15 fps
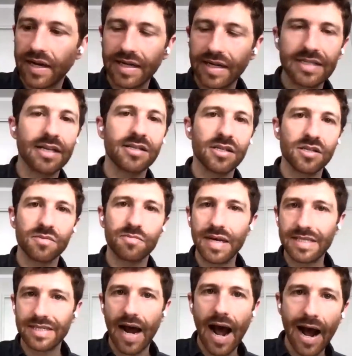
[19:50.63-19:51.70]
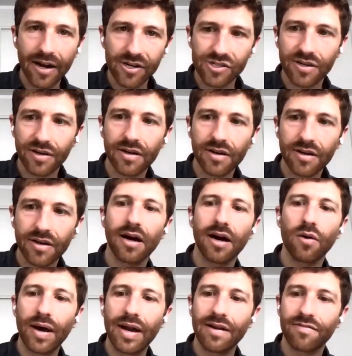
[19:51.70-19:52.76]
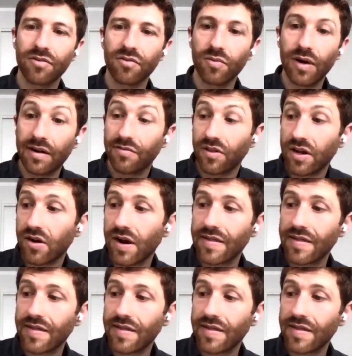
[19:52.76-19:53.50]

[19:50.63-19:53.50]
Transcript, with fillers: consensus-based action uh, right after right after there.